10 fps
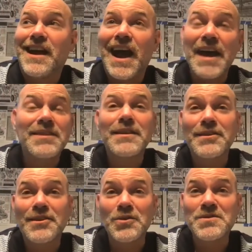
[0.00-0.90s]
I
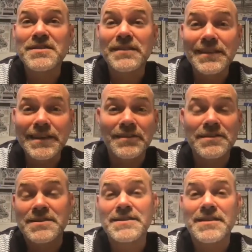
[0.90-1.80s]
think those little
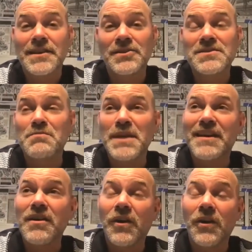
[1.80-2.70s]
details
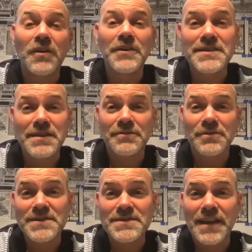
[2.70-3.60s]
make all the
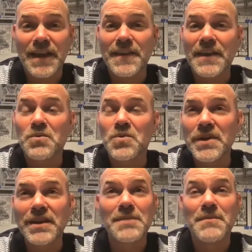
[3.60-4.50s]
difference, and they
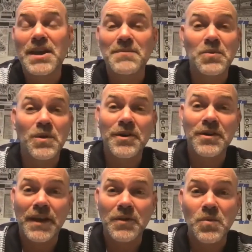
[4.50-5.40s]
really make me wonder,
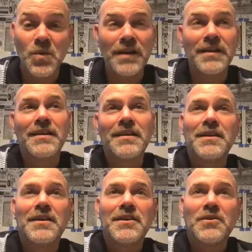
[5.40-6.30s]
like, what
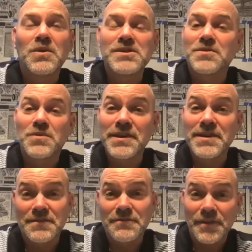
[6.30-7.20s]
was the
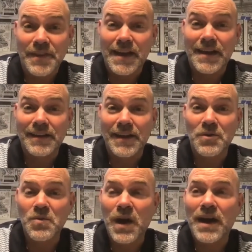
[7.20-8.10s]
reason for that? Like,
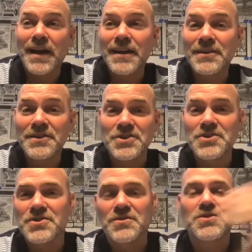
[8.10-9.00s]
why did you
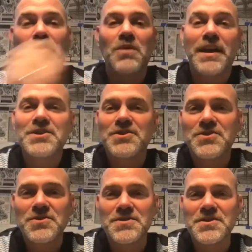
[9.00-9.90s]
choose? So, why did you
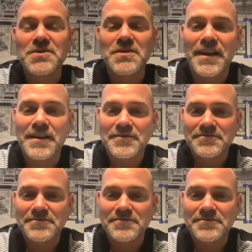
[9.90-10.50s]
choose to do that?